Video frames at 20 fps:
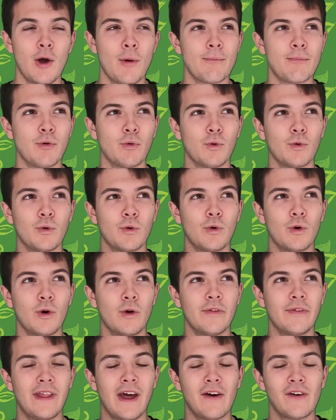But
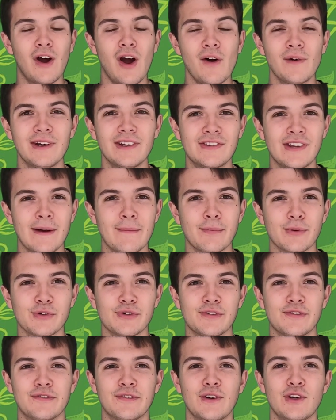there are examples
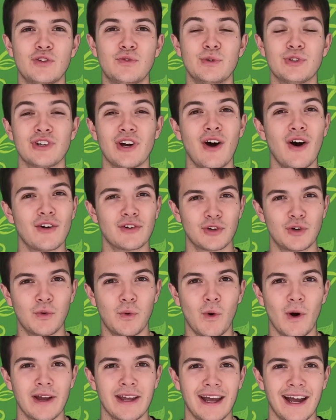of fruits which aren't
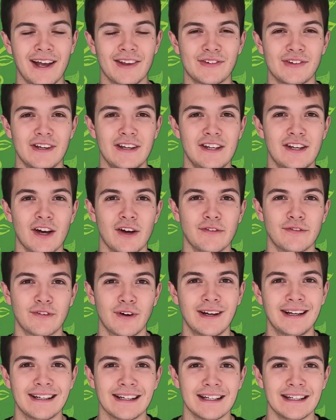quite as
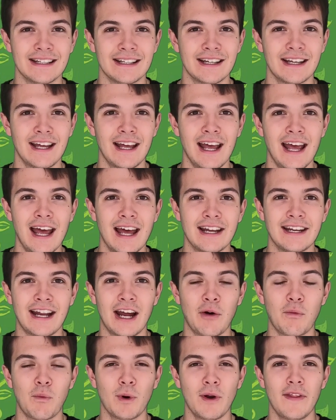eco-friendly.
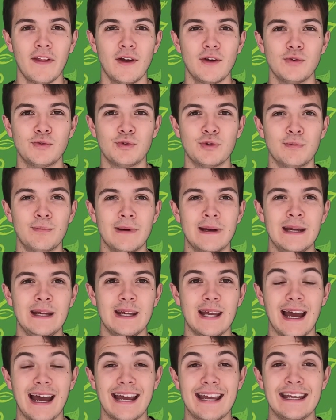Now one of those would be
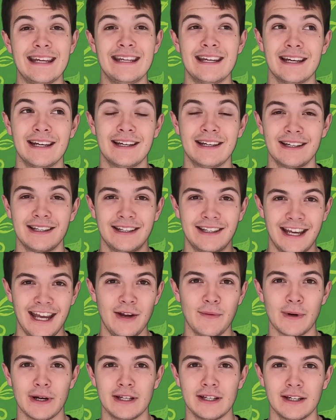a
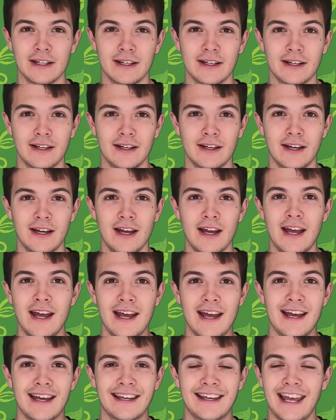kiwi.
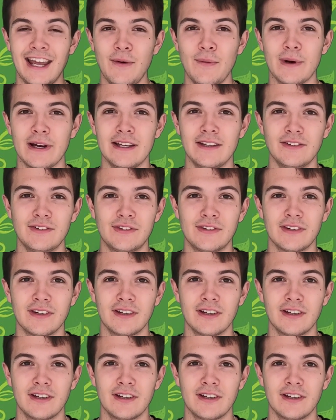Kiwis,